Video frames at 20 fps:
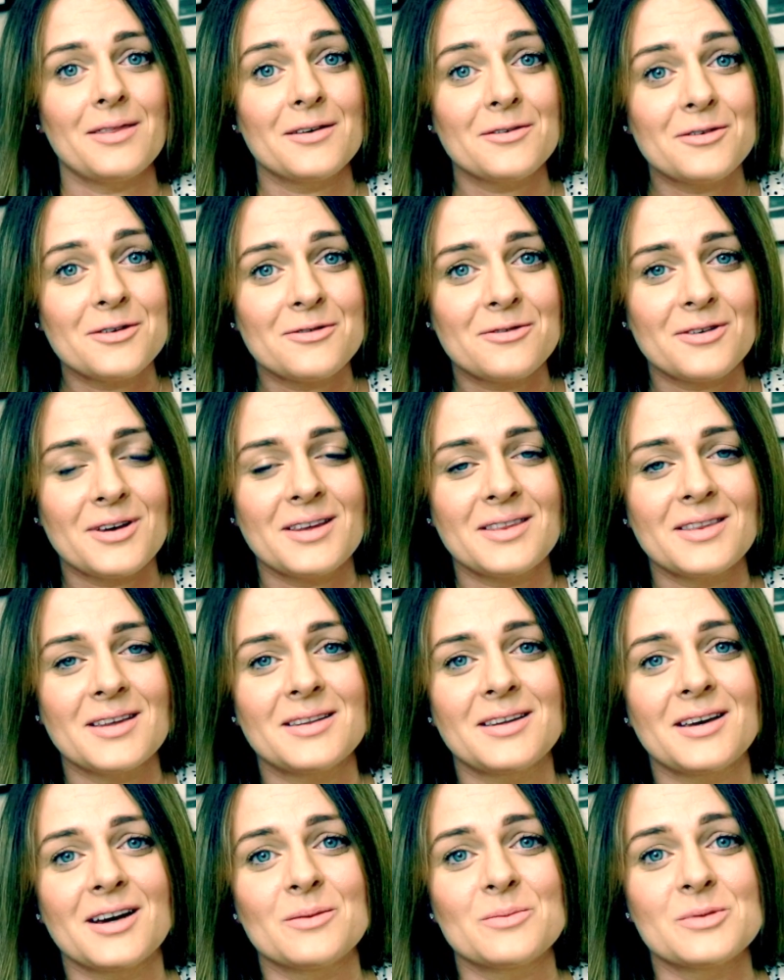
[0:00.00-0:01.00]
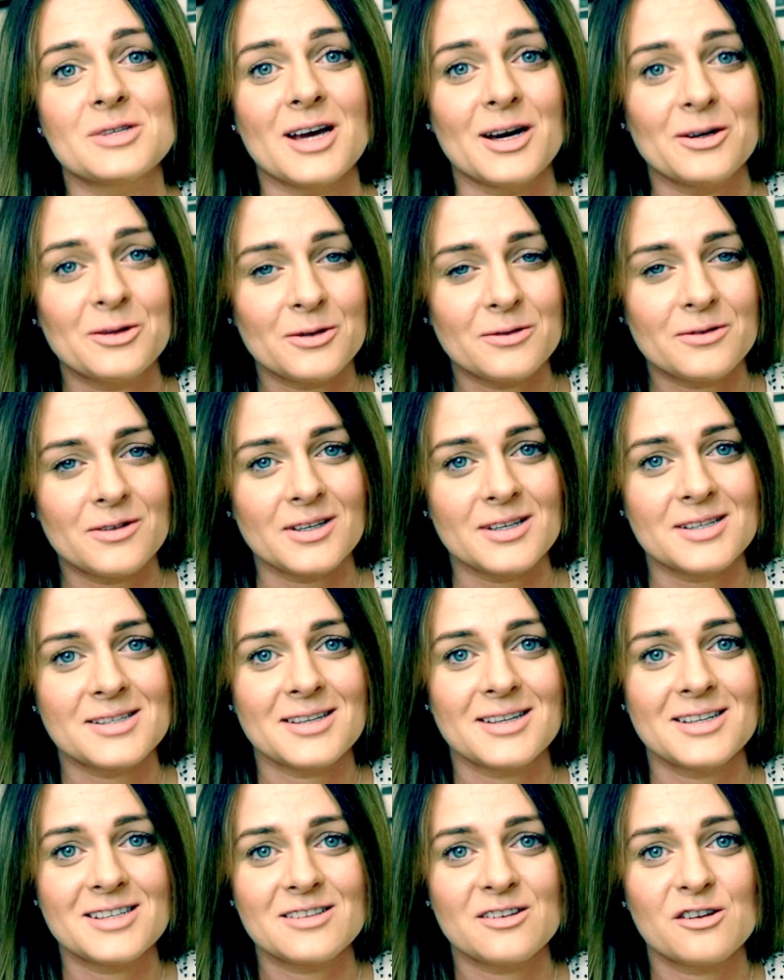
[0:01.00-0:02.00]
Another thing that comes out of
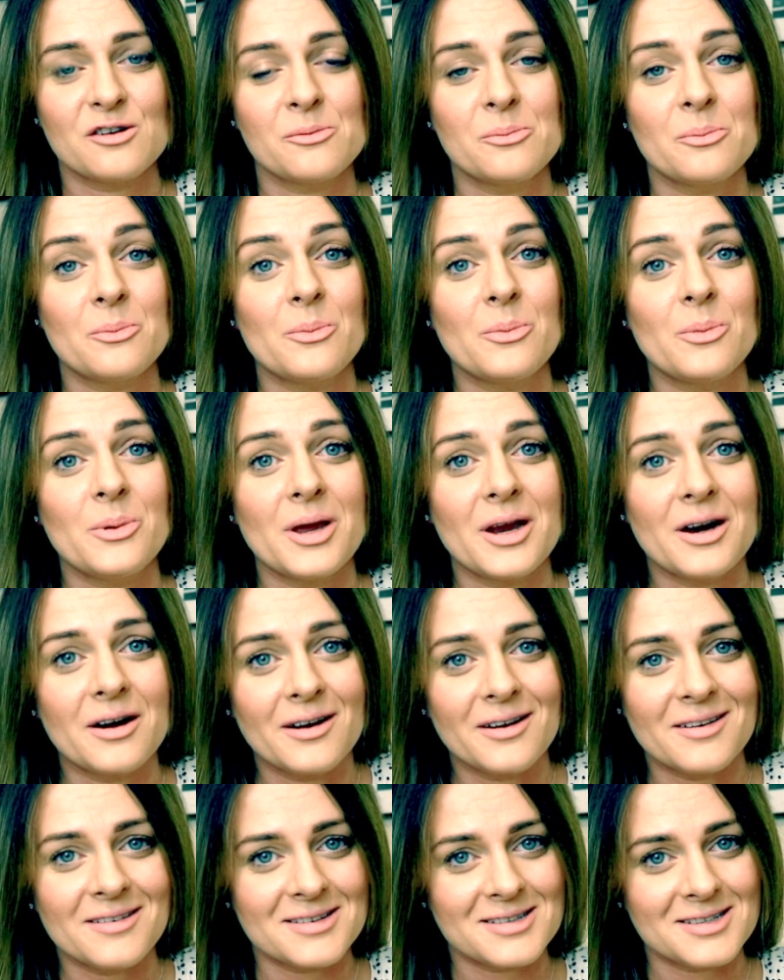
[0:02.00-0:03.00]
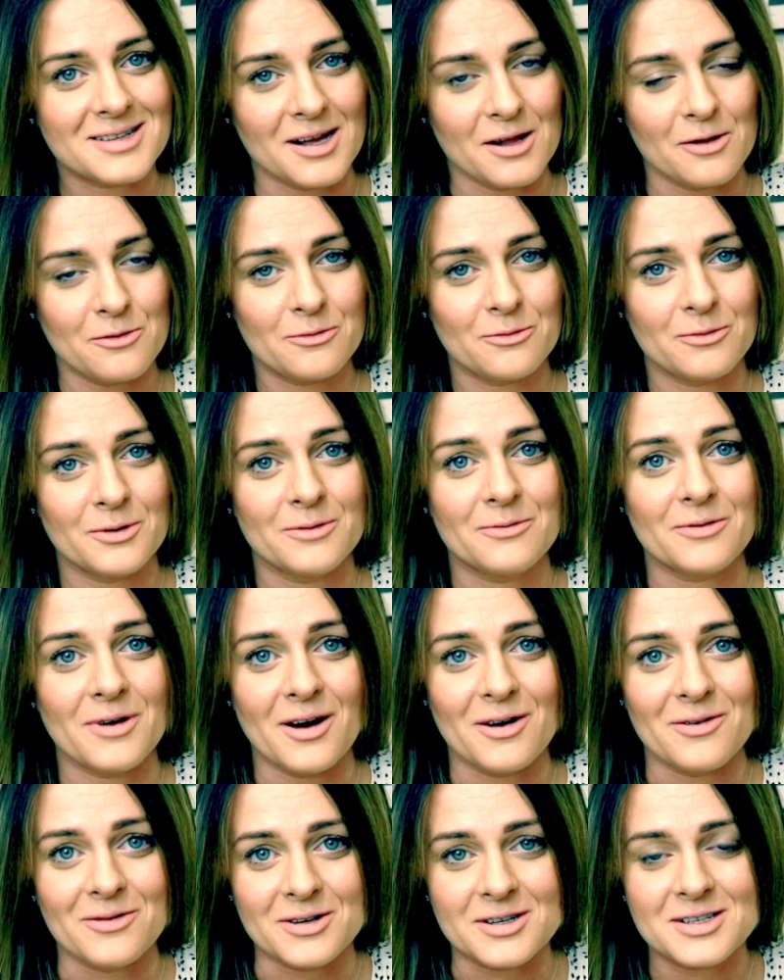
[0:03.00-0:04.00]
this is comparing yourself with
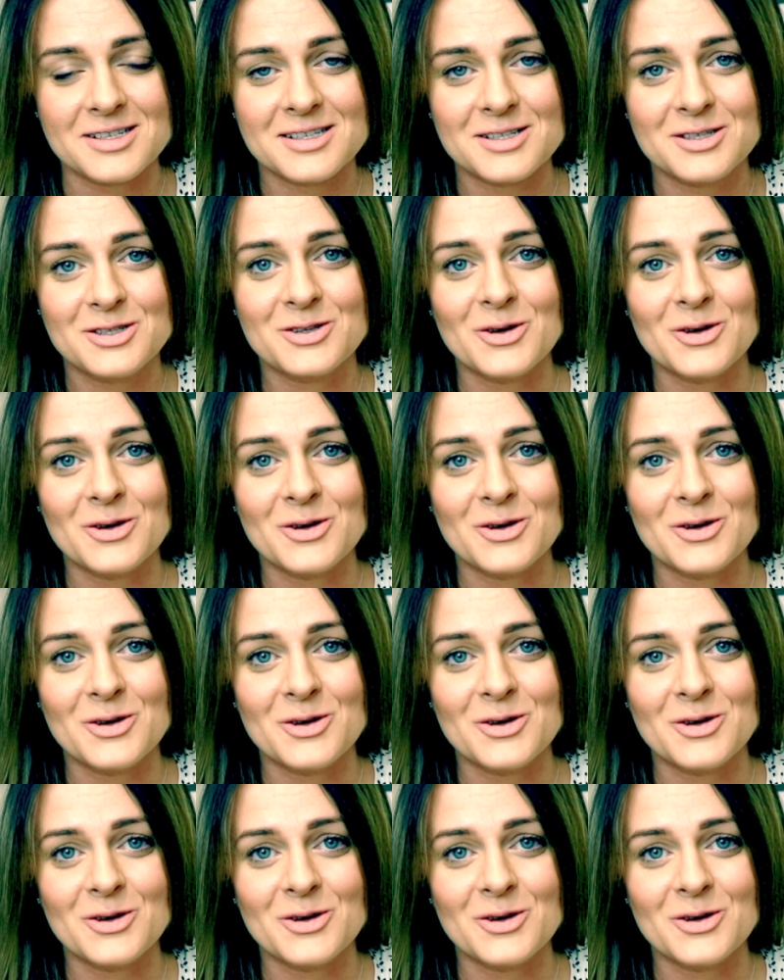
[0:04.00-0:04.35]
others.